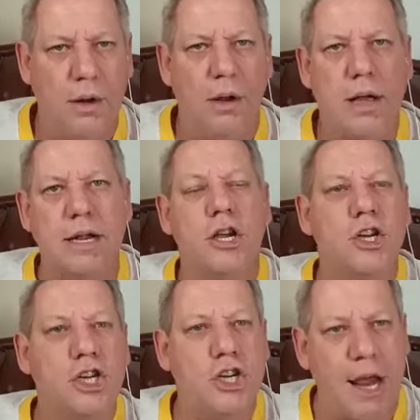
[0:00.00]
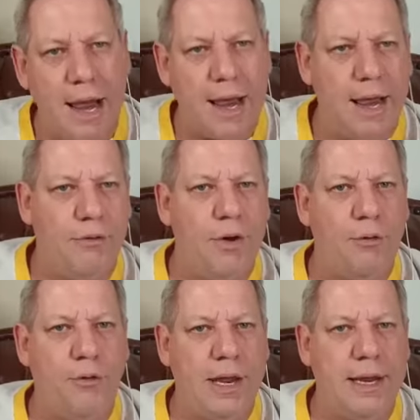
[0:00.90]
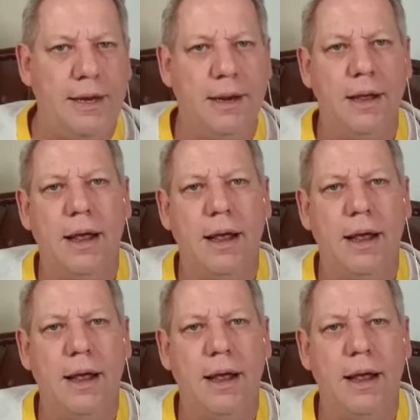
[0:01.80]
Okay, so share every feed.